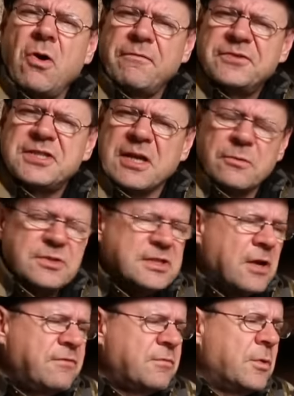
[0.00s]
off sales
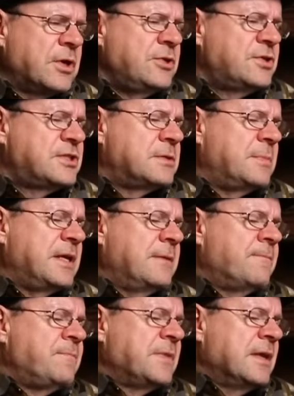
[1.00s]
now from what it used to be.